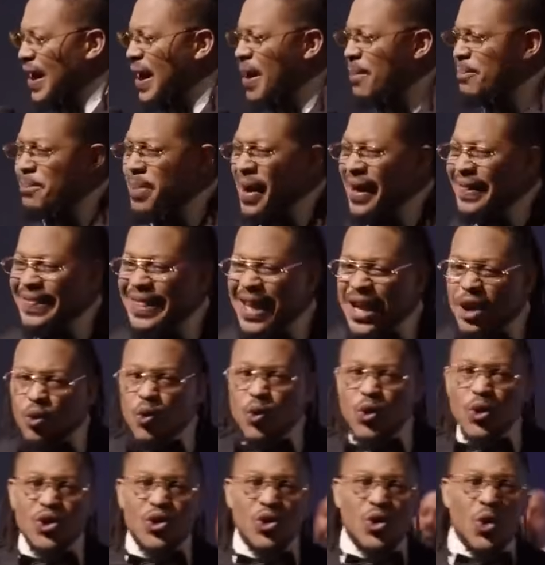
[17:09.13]
but they
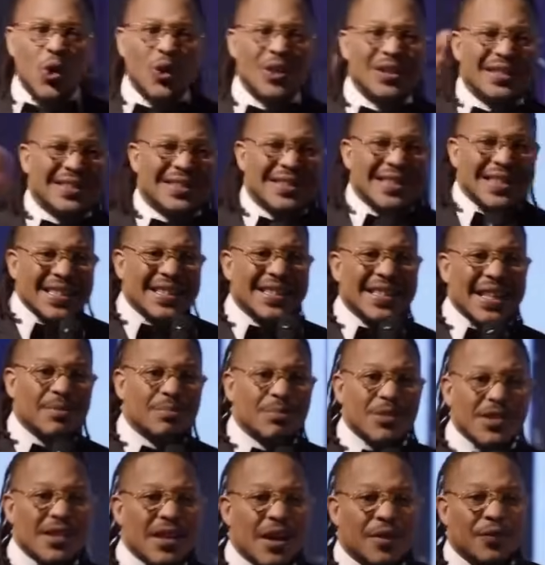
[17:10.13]
could not see
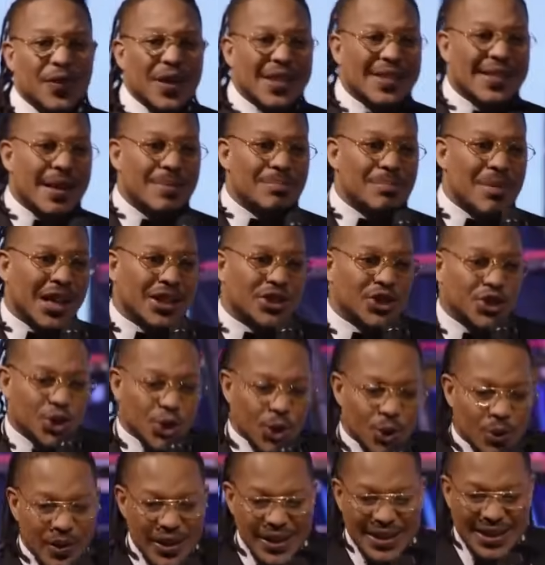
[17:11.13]
themselves as a
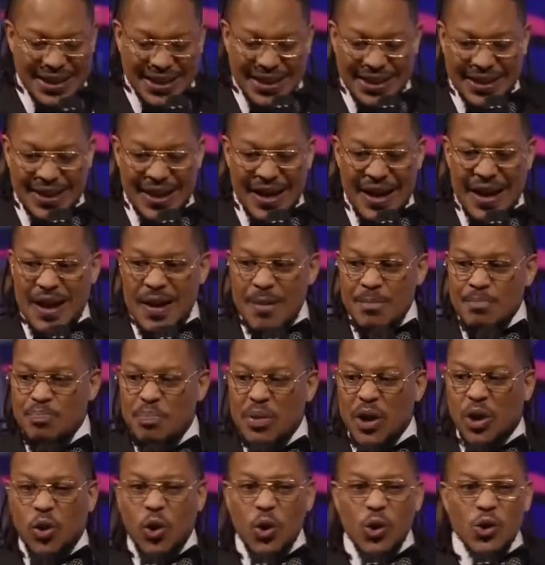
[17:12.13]
majority
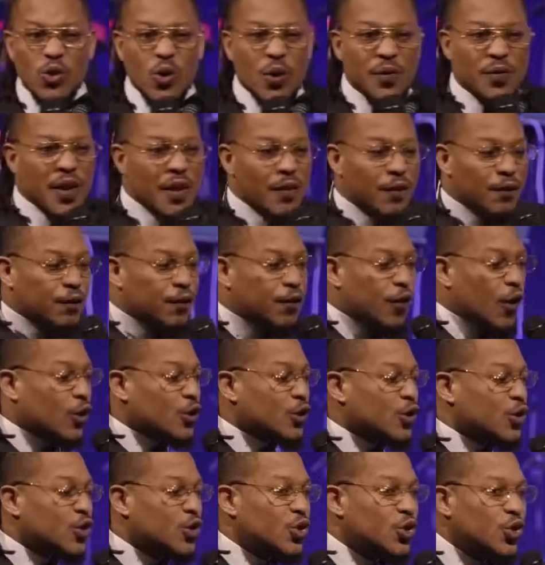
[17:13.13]
because of the
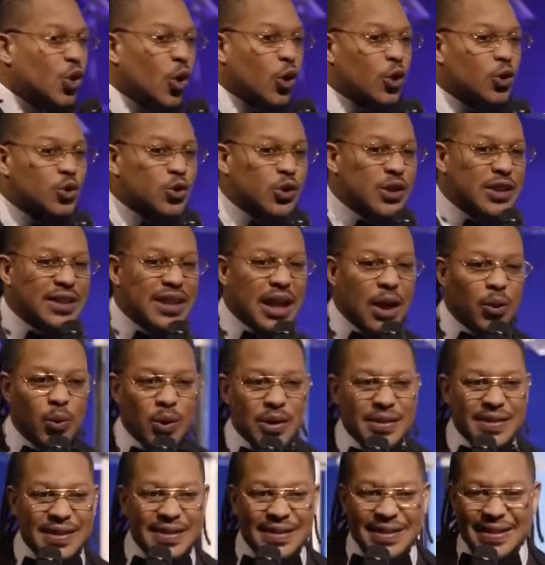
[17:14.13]
false doctrine that
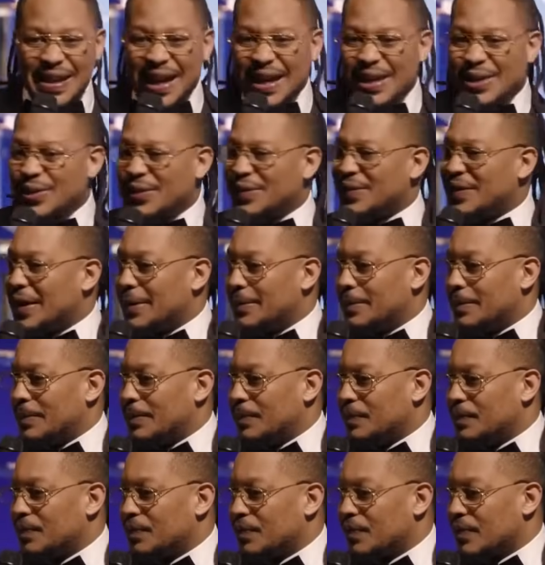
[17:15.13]
was inside of them.
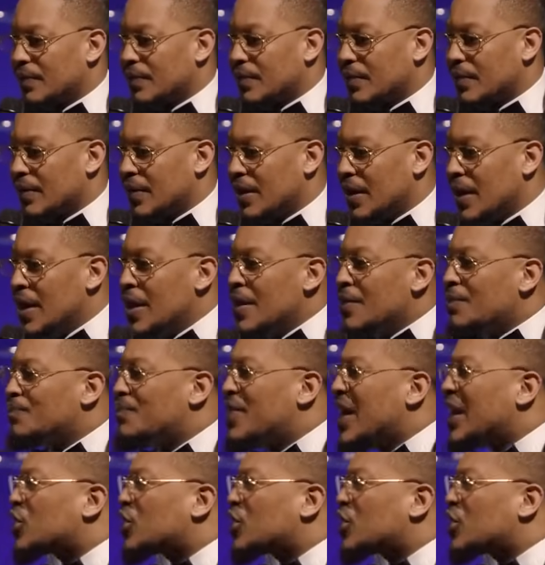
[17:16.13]
The